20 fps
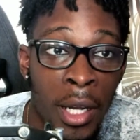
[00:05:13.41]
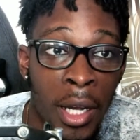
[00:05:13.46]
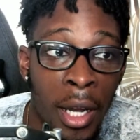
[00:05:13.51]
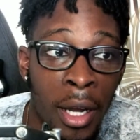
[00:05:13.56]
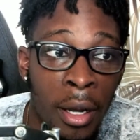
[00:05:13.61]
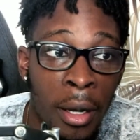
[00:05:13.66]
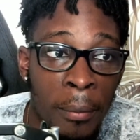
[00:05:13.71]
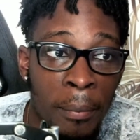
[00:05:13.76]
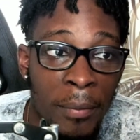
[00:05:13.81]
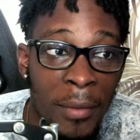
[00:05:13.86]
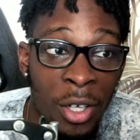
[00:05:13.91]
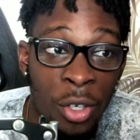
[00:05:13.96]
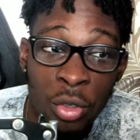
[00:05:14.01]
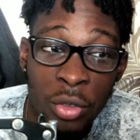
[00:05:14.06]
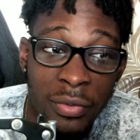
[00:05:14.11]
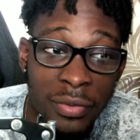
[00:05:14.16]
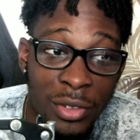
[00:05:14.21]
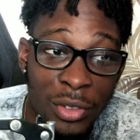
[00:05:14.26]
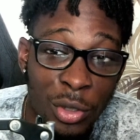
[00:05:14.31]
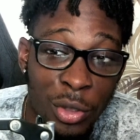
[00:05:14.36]
I
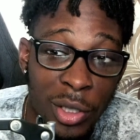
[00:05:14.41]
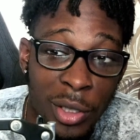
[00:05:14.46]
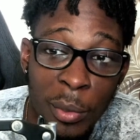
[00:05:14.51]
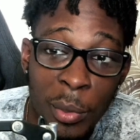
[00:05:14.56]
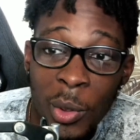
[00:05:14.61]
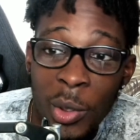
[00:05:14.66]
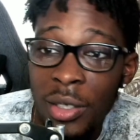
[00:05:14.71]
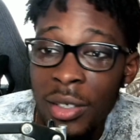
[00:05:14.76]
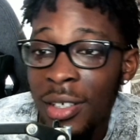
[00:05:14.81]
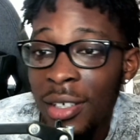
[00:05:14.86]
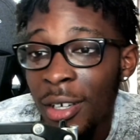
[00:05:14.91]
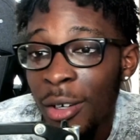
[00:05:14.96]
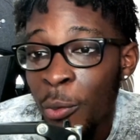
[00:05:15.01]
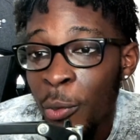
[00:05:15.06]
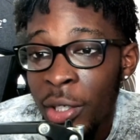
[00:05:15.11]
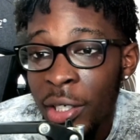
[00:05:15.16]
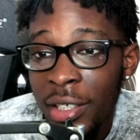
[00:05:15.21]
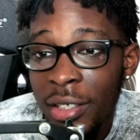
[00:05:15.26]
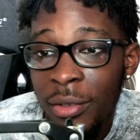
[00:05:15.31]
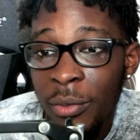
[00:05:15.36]
don't even know anymore.
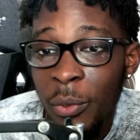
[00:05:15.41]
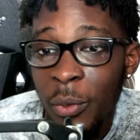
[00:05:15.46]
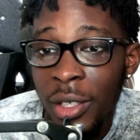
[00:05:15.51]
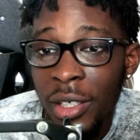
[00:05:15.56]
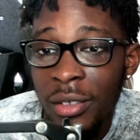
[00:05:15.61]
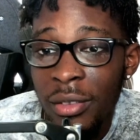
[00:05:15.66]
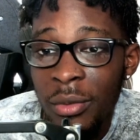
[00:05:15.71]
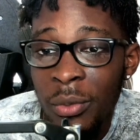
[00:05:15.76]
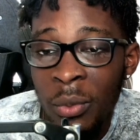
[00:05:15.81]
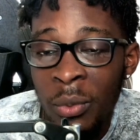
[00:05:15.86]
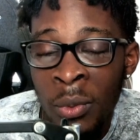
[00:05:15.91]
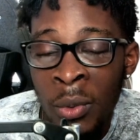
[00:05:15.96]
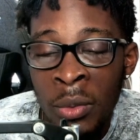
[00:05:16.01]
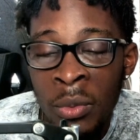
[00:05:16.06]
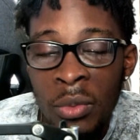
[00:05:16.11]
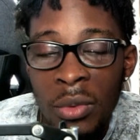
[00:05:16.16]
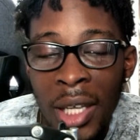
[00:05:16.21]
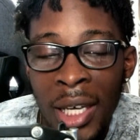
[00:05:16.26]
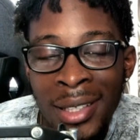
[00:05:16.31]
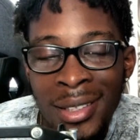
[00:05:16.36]
When
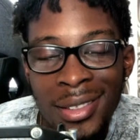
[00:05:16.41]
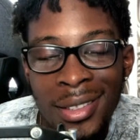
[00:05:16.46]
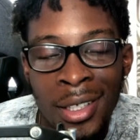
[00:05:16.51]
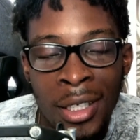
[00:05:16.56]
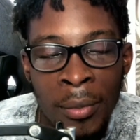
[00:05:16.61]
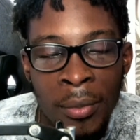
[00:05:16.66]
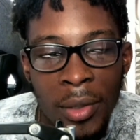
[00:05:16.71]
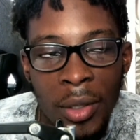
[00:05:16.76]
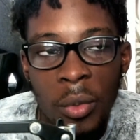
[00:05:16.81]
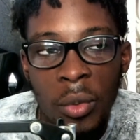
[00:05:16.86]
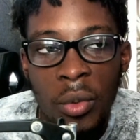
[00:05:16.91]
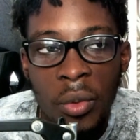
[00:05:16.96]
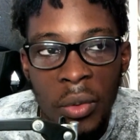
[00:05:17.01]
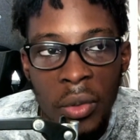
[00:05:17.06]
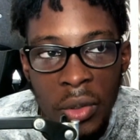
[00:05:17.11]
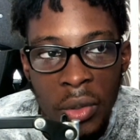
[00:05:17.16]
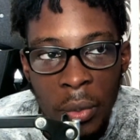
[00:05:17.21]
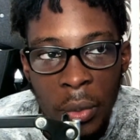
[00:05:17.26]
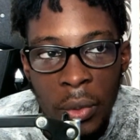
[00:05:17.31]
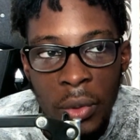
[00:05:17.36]
that time that we
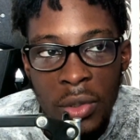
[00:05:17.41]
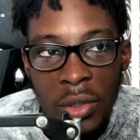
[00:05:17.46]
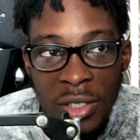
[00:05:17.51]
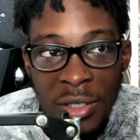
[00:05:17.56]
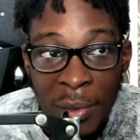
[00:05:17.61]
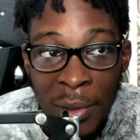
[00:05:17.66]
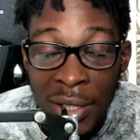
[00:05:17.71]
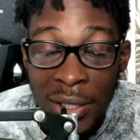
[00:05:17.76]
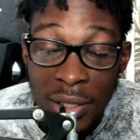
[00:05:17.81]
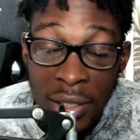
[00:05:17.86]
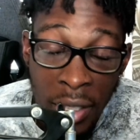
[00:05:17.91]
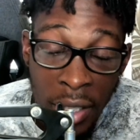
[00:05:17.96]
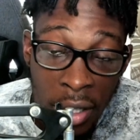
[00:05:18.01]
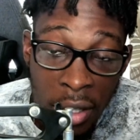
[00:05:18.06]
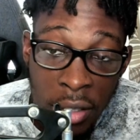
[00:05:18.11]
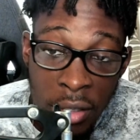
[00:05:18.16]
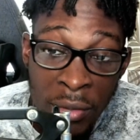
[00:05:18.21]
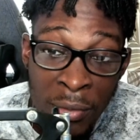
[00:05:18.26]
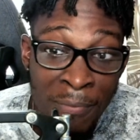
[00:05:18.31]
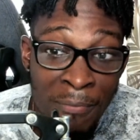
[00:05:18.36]
were supposed to spend
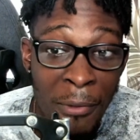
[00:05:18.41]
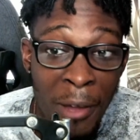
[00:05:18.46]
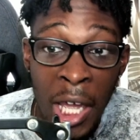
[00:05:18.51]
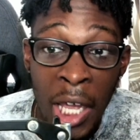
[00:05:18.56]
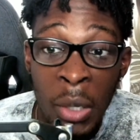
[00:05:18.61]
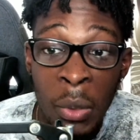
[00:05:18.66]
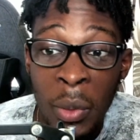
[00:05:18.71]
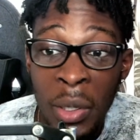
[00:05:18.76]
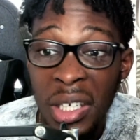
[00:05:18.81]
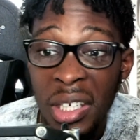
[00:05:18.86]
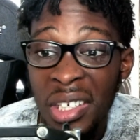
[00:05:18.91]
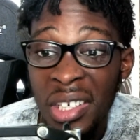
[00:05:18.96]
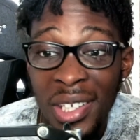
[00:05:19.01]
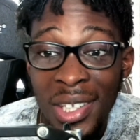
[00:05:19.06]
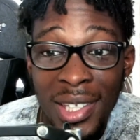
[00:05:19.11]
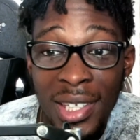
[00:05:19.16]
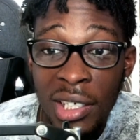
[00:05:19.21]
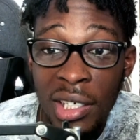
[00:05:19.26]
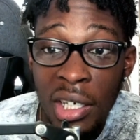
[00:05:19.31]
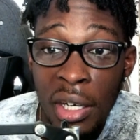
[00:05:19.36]
together, I went and
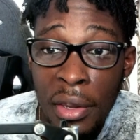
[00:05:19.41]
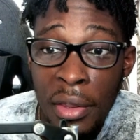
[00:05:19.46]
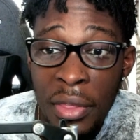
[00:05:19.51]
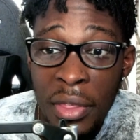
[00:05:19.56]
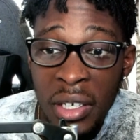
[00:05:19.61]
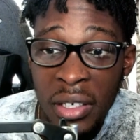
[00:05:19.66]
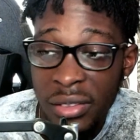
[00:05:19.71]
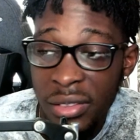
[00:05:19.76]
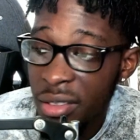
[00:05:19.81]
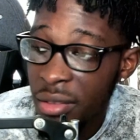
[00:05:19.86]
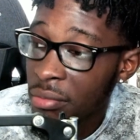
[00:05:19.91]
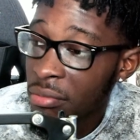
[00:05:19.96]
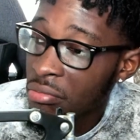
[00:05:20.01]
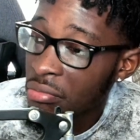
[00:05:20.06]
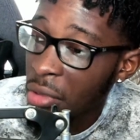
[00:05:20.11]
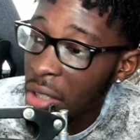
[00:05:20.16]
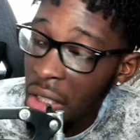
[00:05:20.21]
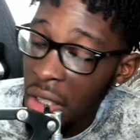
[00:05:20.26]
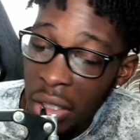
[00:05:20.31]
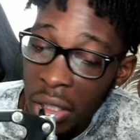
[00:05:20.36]
I did other things.
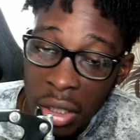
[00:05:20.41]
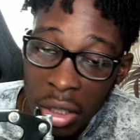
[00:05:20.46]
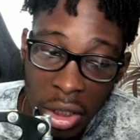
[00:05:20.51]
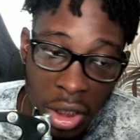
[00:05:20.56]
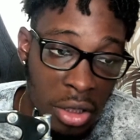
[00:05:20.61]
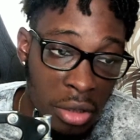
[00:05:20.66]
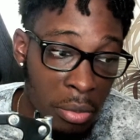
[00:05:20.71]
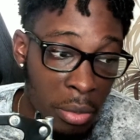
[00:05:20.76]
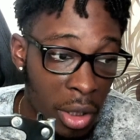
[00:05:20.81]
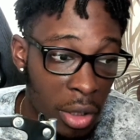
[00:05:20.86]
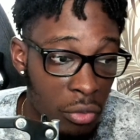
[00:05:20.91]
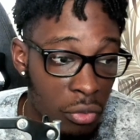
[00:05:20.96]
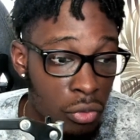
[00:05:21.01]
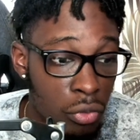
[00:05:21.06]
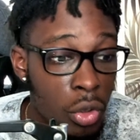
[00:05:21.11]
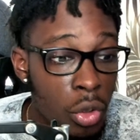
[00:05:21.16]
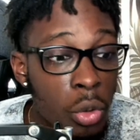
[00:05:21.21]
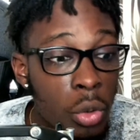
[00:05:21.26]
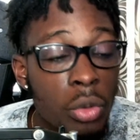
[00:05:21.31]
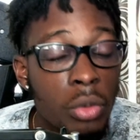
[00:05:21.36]
I cleaned my
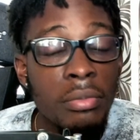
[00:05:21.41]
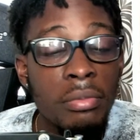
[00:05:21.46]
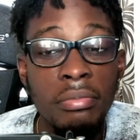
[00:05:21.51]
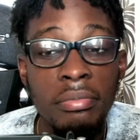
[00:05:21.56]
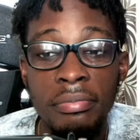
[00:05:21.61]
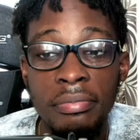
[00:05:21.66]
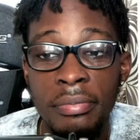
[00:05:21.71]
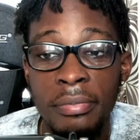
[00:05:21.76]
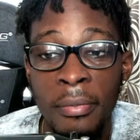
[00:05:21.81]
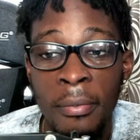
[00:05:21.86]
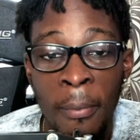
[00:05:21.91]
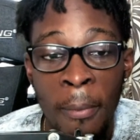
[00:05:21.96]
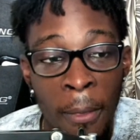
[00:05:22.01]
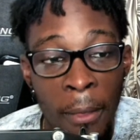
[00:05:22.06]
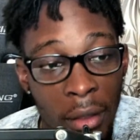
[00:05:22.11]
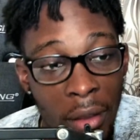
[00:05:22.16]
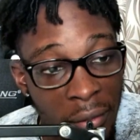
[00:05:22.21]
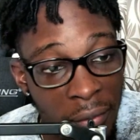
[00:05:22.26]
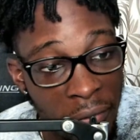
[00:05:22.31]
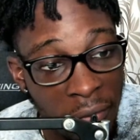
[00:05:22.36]
room,
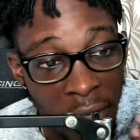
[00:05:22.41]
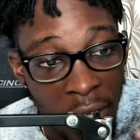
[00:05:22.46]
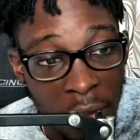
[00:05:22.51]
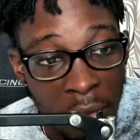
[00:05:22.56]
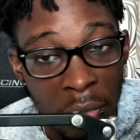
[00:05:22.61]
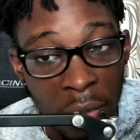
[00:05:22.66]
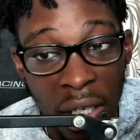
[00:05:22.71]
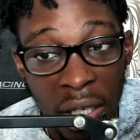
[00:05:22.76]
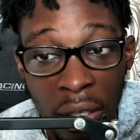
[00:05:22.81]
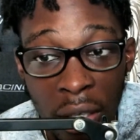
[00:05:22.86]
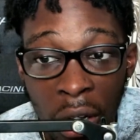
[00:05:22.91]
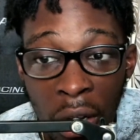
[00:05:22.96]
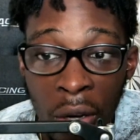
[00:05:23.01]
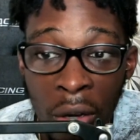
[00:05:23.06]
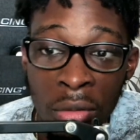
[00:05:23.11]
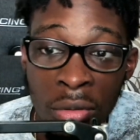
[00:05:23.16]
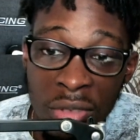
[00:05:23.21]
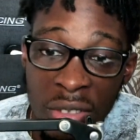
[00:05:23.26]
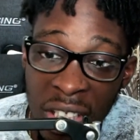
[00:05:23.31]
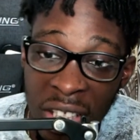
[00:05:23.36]
fed my
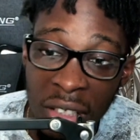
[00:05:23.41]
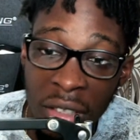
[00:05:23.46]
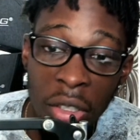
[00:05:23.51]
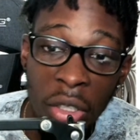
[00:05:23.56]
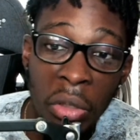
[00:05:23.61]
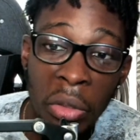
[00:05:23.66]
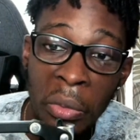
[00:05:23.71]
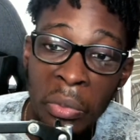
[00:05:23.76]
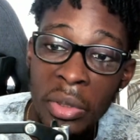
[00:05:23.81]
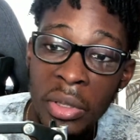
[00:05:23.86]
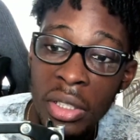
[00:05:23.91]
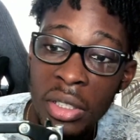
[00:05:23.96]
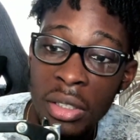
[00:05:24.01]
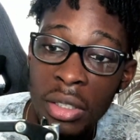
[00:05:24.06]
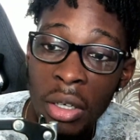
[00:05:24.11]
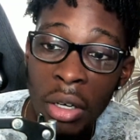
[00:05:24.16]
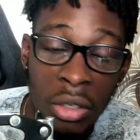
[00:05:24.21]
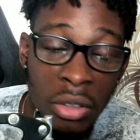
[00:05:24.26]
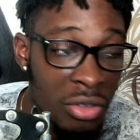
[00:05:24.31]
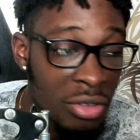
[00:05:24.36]
dog, did a little bit of
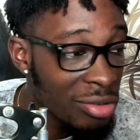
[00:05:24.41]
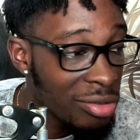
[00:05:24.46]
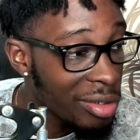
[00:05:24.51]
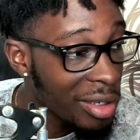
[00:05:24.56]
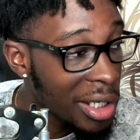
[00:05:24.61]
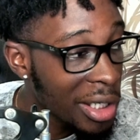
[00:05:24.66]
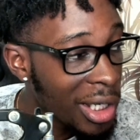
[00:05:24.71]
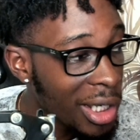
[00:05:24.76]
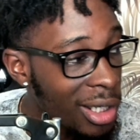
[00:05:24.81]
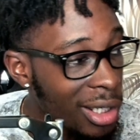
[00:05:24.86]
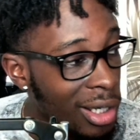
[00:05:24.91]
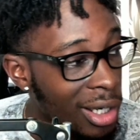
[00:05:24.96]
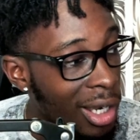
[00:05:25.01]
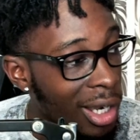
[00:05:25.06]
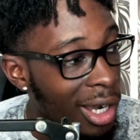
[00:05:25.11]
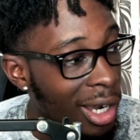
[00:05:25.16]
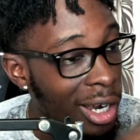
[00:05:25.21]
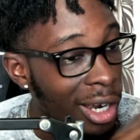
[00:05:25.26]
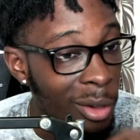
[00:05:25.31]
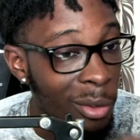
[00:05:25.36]
dog training.
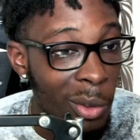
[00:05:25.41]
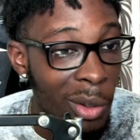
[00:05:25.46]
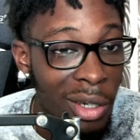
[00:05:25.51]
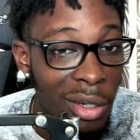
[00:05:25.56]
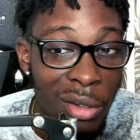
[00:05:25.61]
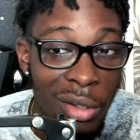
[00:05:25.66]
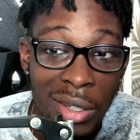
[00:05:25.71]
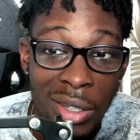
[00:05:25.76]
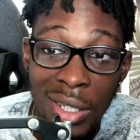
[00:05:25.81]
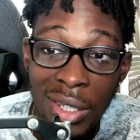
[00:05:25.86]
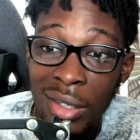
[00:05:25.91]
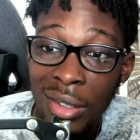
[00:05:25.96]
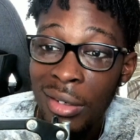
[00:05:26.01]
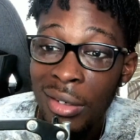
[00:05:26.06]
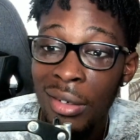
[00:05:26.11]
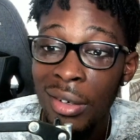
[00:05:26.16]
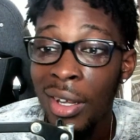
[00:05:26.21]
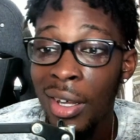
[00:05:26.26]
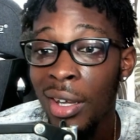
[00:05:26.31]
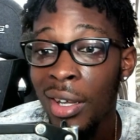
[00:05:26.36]
I went on the
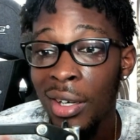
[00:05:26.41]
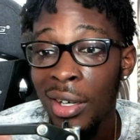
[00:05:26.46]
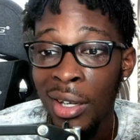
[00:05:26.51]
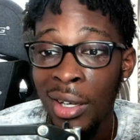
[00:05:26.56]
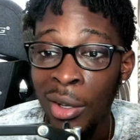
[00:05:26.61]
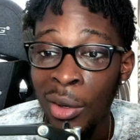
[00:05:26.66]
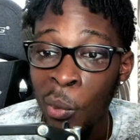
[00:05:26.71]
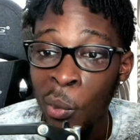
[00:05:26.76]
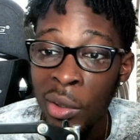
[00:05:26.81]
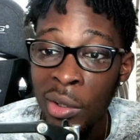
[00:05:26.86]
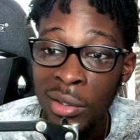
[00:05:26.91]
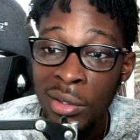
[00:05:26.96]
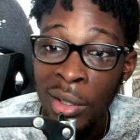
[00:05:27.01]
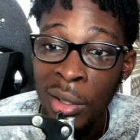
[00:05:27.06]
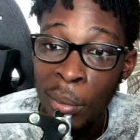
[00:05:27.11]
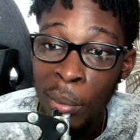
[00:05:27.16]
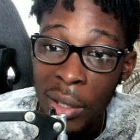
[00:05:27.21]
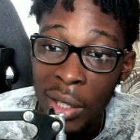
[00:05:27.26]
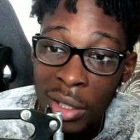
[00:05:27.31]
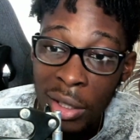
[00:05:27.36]
internet and I worked
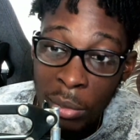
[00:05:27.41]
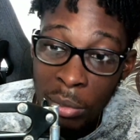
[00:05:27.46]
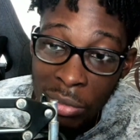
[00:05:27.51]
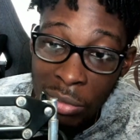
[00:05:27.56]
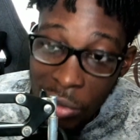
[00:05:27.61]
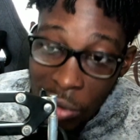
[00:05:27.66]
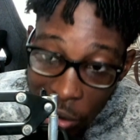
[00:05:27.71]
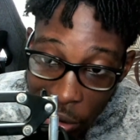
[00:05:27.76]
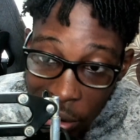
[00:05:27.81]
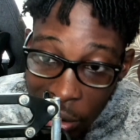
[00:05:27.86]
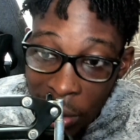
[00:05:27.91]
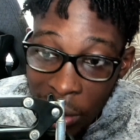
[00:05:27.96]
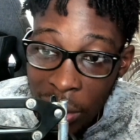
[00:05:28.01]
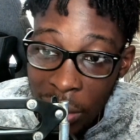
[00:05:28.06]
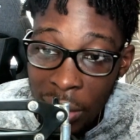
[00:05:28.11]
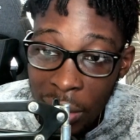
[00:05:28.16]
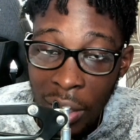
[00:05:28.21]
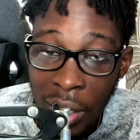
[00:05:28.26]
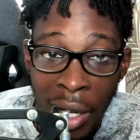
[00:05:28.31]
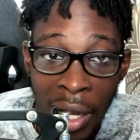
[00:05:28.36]
on my
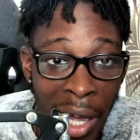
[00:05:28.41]
community.